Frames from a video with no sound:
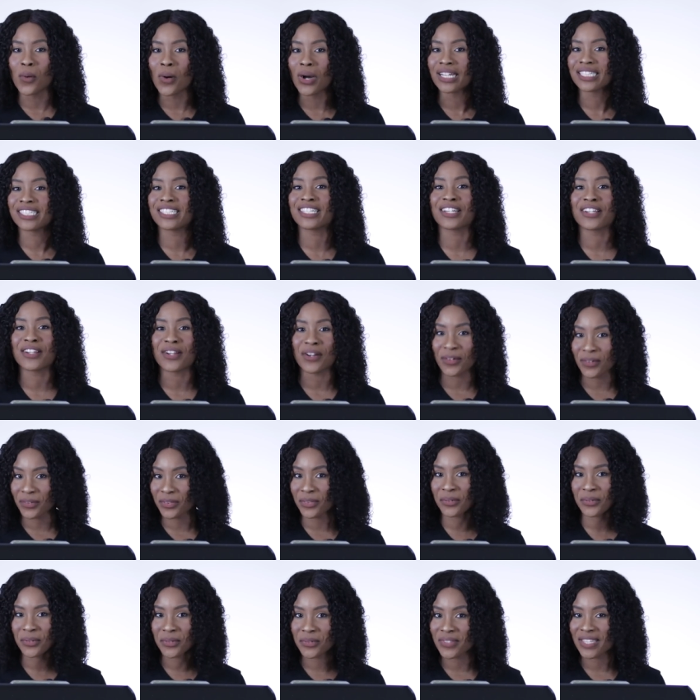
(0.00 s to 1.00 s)
want to go
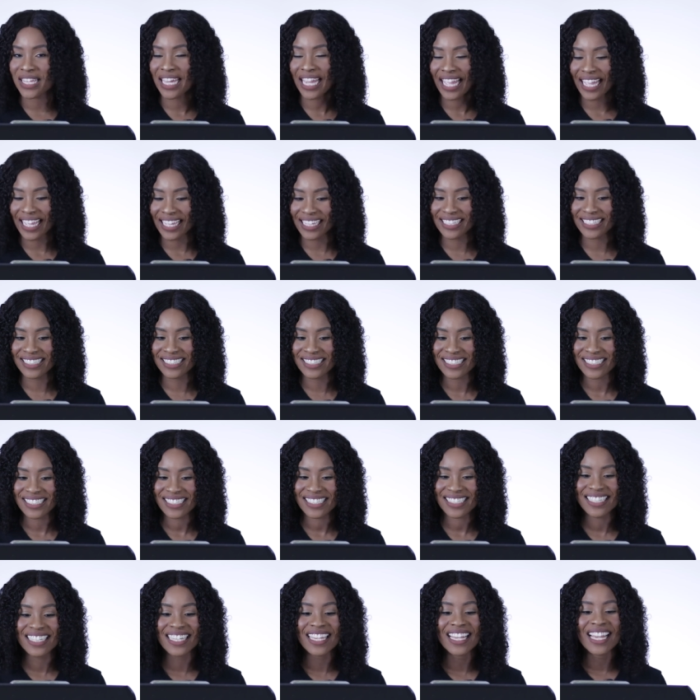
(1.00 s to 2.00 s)
through that?
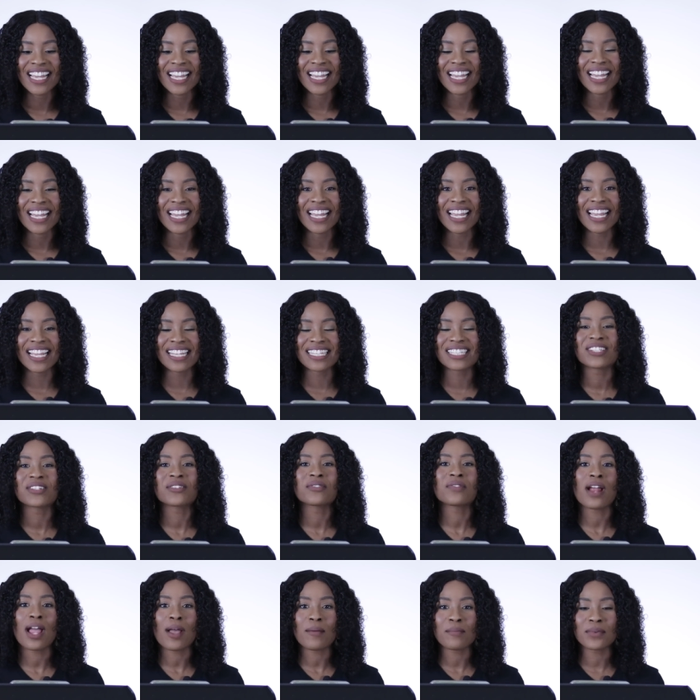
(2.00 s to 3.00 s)
And to
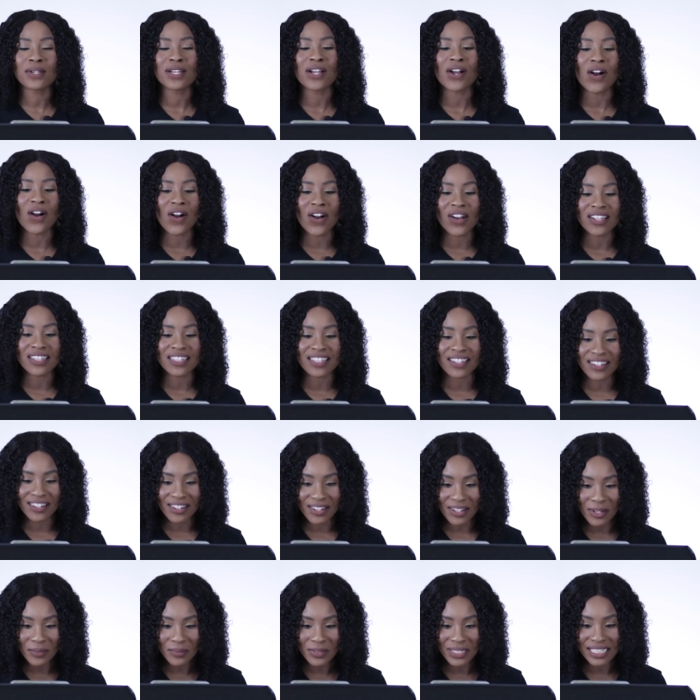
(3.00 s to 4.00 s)
wrap it all
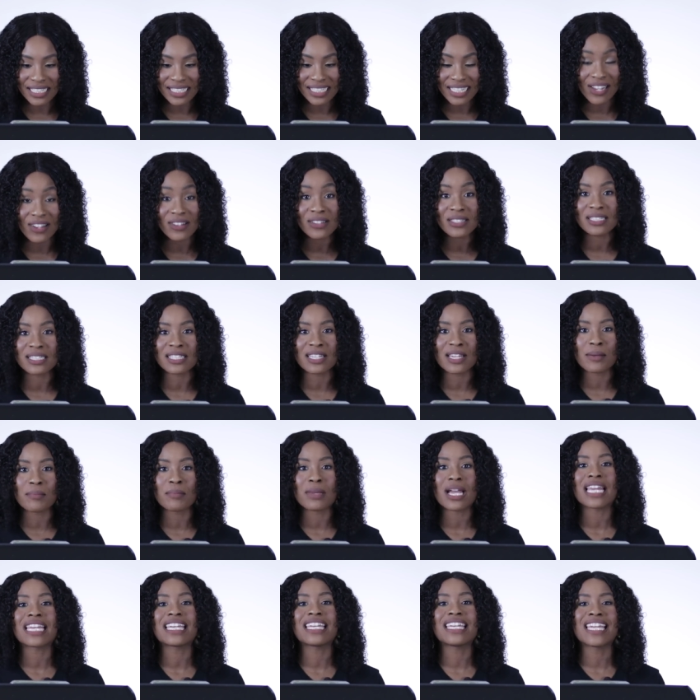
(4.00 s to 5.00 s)
up, he tells
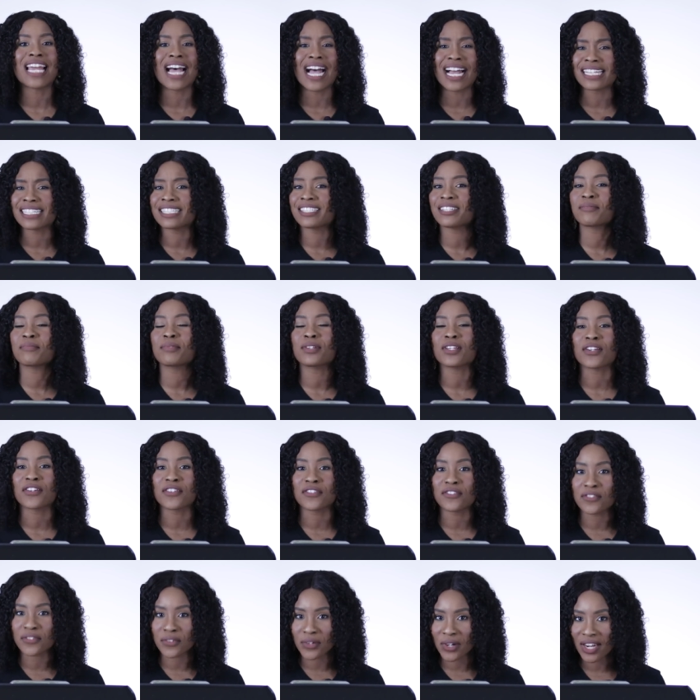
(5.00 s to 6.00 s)
them not to be
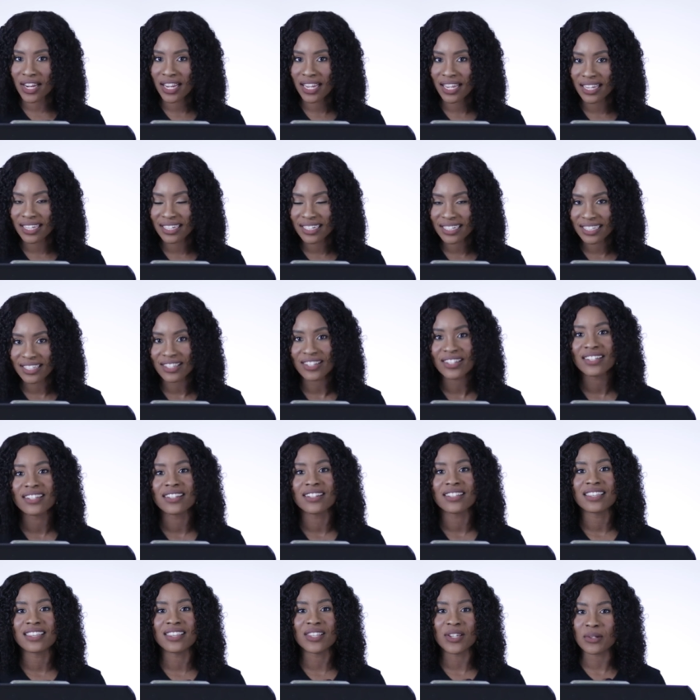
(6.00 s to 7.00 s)
afraid,
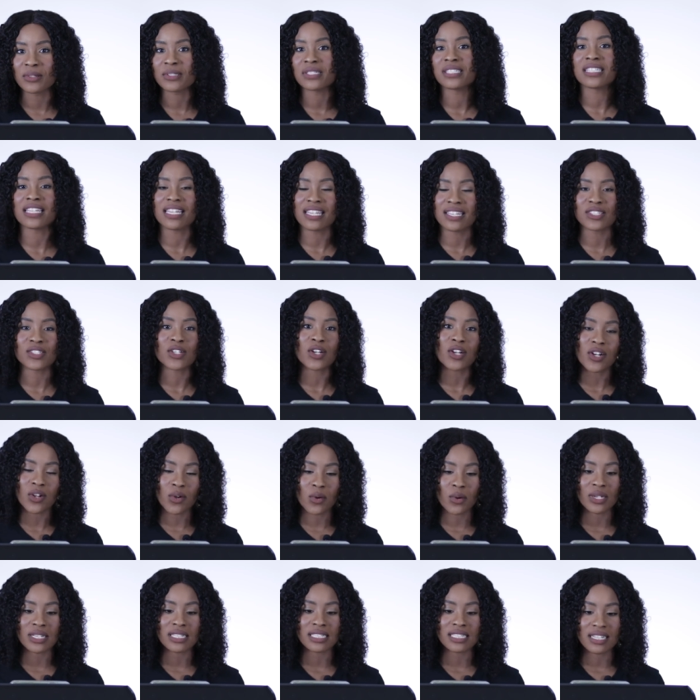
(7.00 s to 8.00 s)
those things are
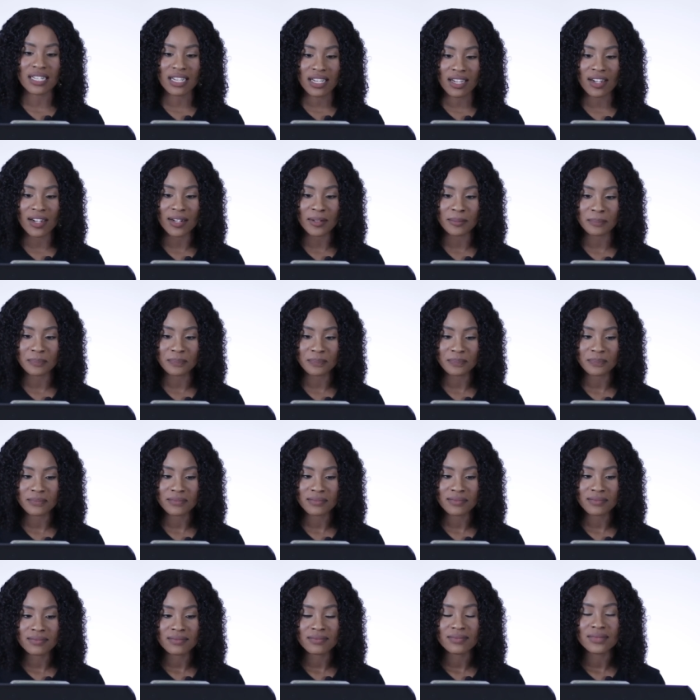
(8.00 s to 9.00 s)
going to come.
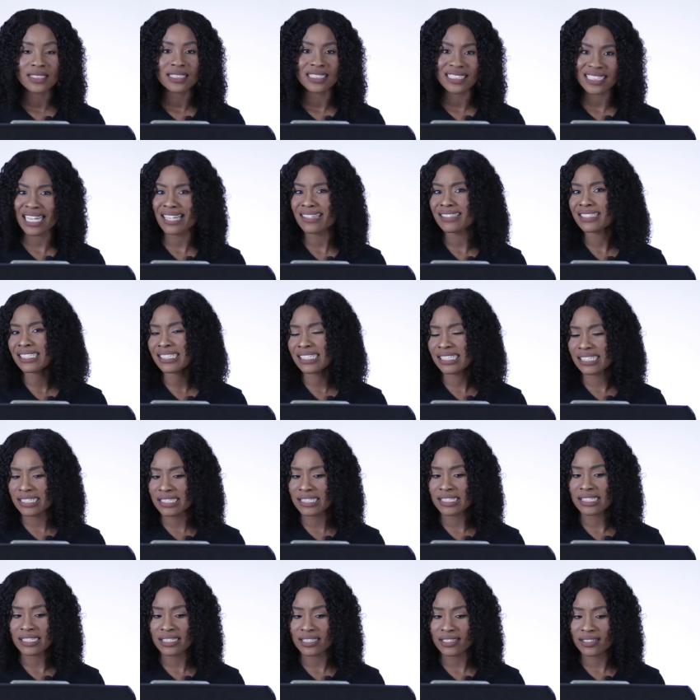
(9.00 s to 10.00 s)
Sounds
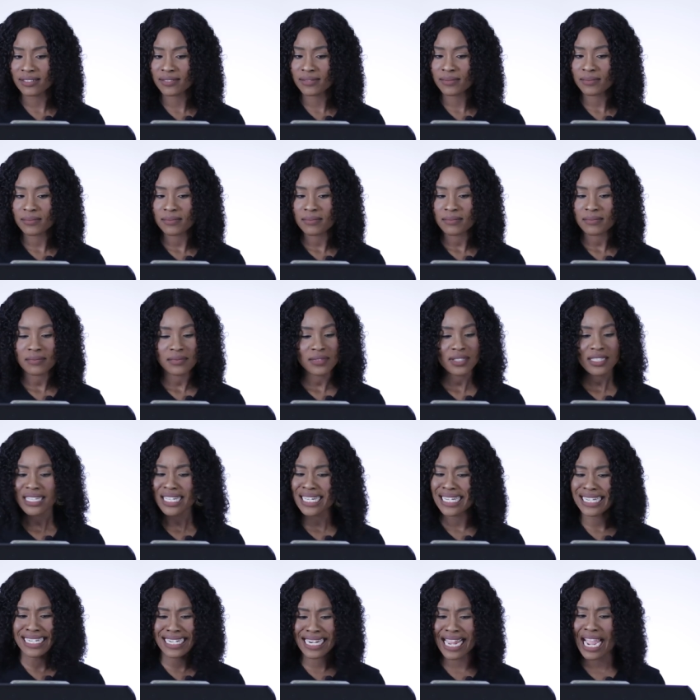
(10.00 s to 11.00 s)
easy.
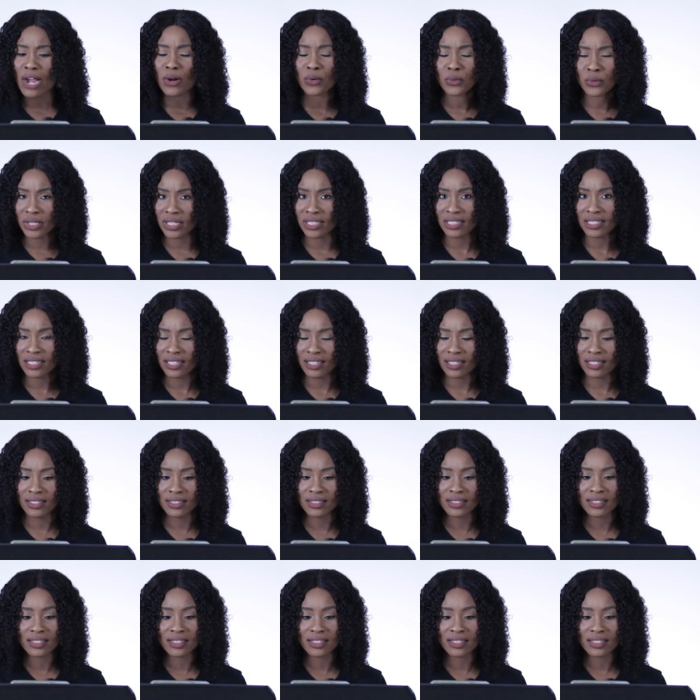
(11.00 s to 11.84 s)
Not really.